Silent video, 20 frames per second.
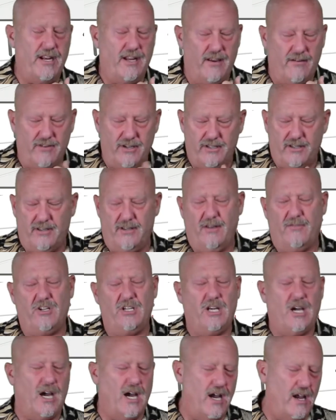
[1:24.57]
Every
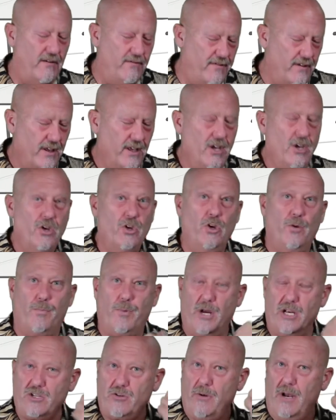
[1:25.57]
dive, you're
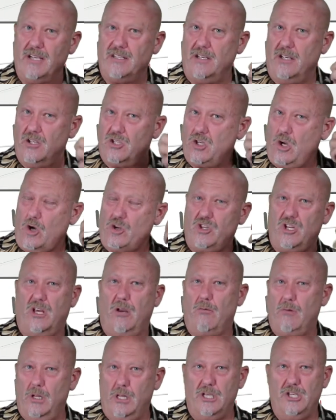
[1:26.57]
pressurizing, it starts to get
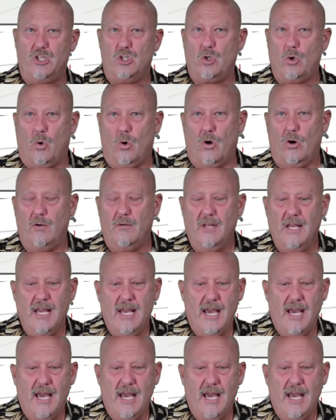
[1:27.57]
really sore.